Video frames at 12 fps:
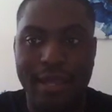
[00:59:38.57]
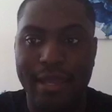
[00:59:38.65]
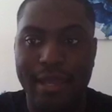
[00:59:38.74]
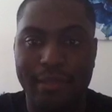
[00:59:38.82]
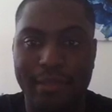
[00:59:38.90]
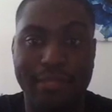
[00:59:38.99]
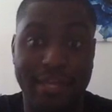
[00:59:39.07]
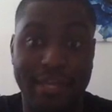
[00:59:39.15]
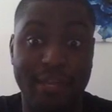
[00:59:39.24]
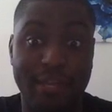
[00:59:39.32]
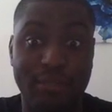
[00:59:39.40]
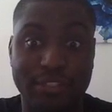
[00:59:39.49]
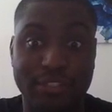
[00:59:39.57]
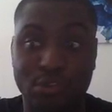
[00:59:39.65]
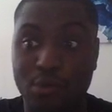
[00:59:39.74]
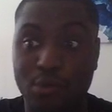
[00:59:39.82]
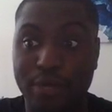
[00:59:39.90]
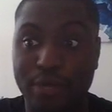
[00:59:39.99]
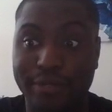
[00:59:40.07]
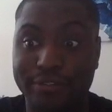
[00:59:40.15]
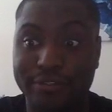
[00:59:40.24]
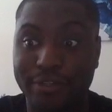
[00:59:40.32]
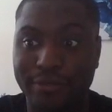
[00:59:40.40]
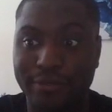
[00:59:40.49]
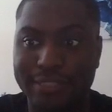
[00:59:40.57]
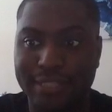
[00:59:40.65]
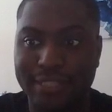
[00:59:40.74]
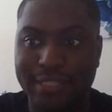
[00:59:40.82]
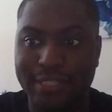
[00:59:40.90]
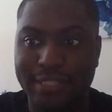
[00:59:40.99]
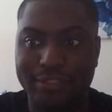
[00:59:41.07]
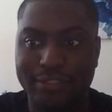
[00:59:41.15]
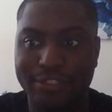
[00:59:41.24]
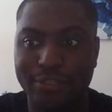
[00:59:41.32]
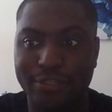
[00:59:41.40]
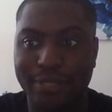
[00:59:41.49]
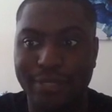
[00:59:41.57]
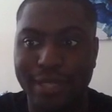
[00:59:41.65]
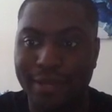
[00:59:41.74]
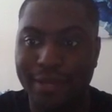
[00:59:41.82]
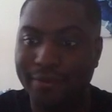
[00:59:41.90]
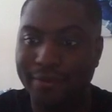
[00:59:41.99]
He hit him with the Stormbreaker, so he said he wants to do it again,